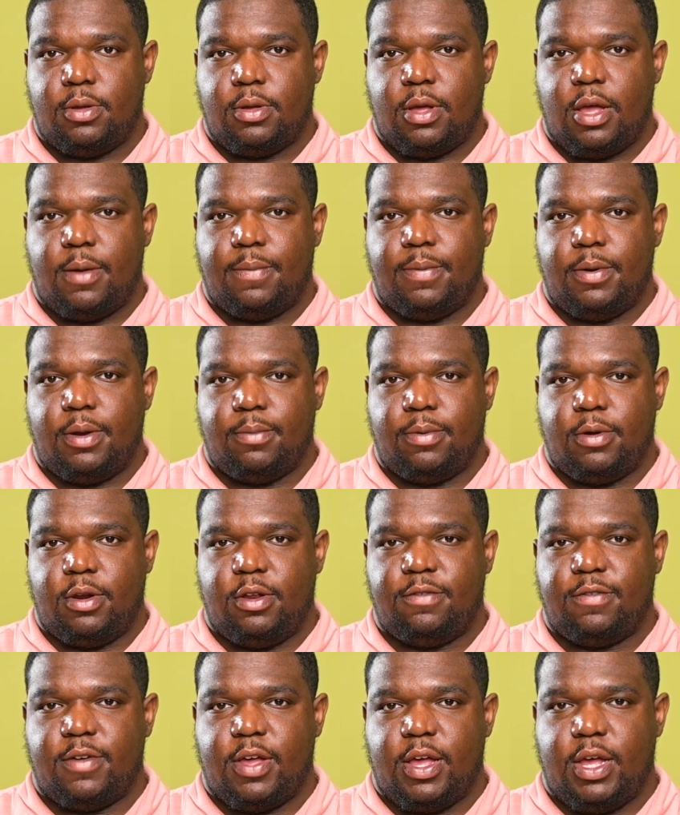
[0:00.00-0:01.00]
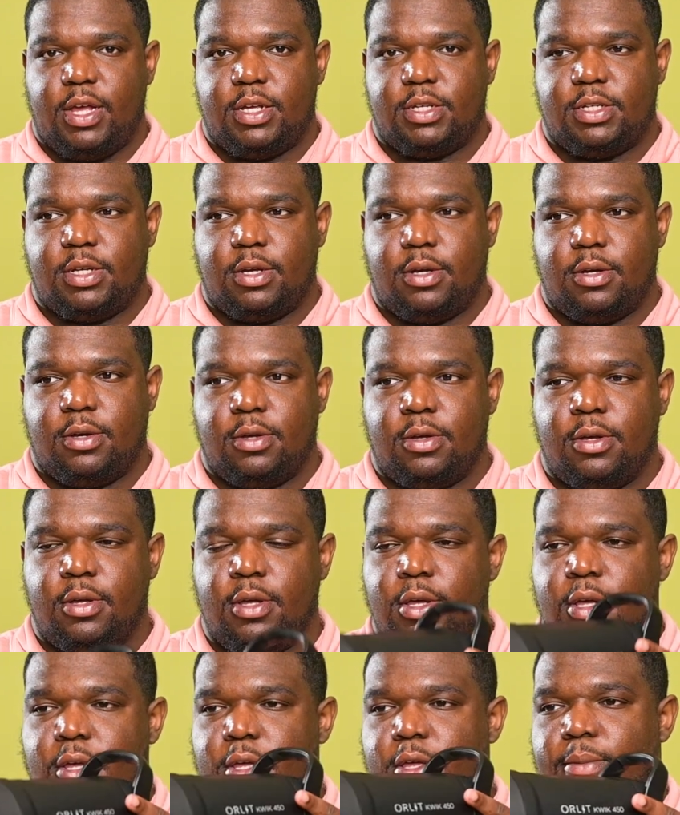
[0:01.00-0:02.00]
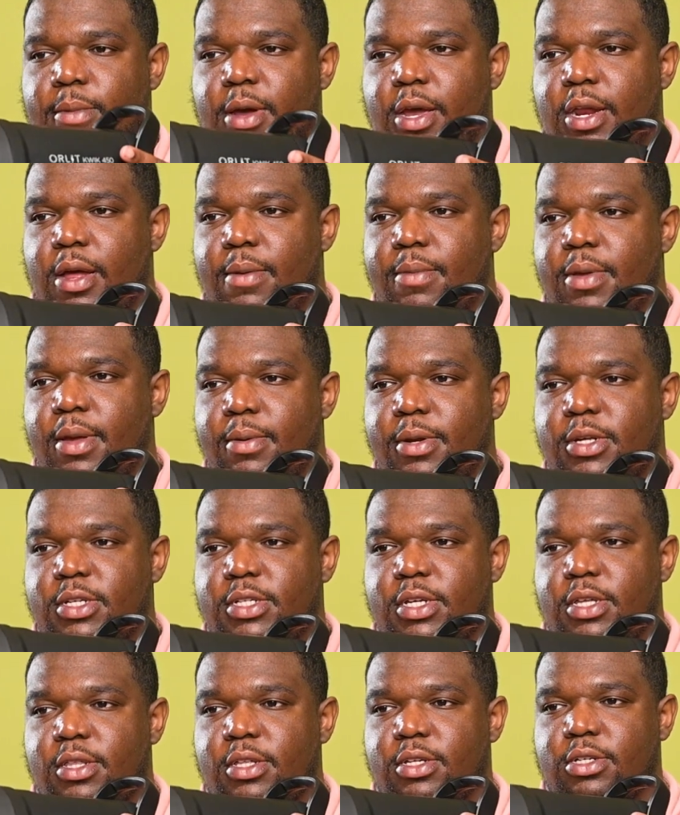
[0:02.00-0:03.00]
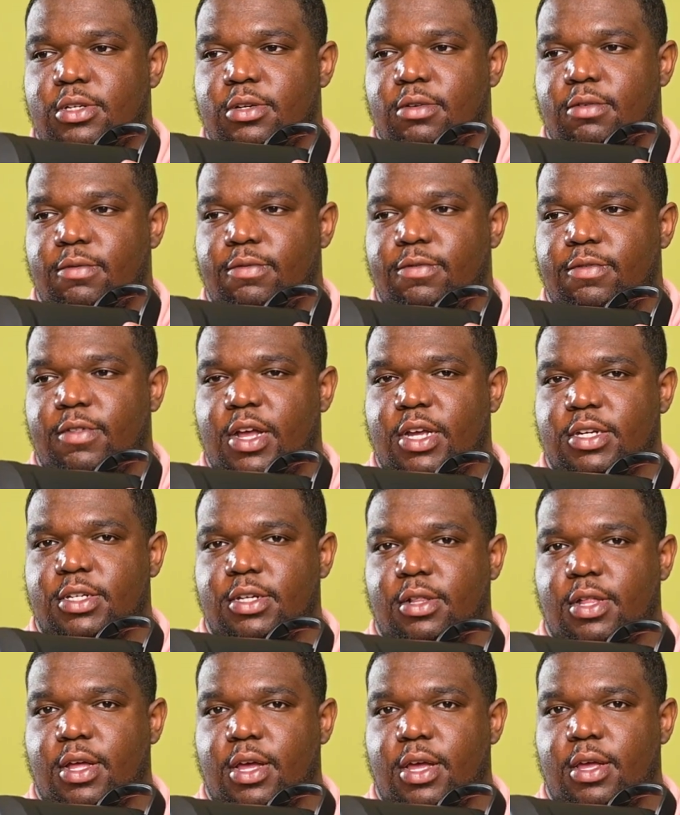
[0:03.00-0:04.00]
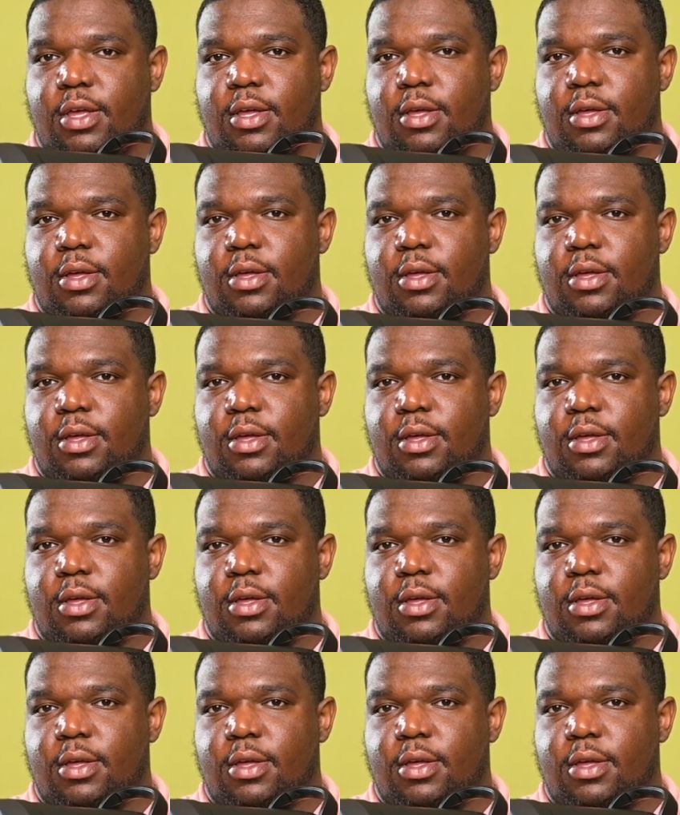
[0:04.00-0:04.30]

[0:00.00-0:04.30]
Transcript: Happening pretty fast, so you might not be able to see this flash of light.